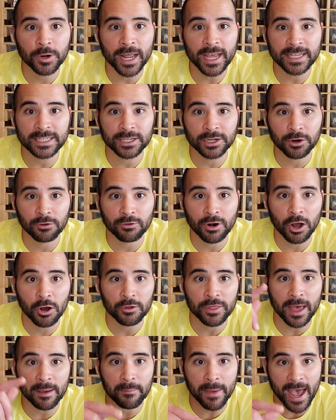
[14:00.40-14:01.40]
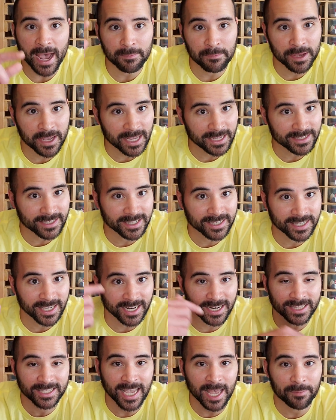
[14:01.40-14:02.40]
days in a row that Magma gets to sit
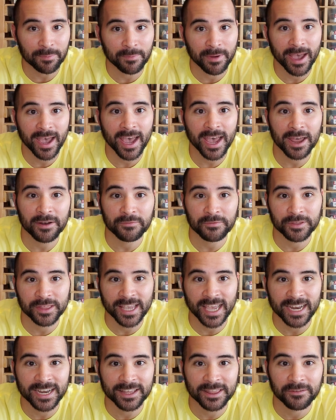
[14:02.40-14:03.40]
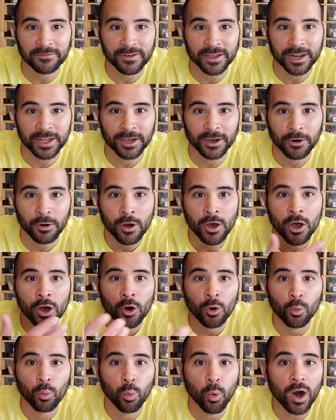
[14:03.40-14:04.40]
on top of my head for the end of the video.
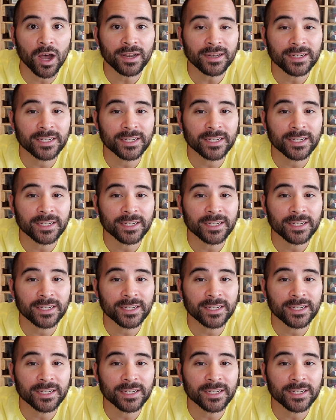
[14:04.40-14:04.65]
What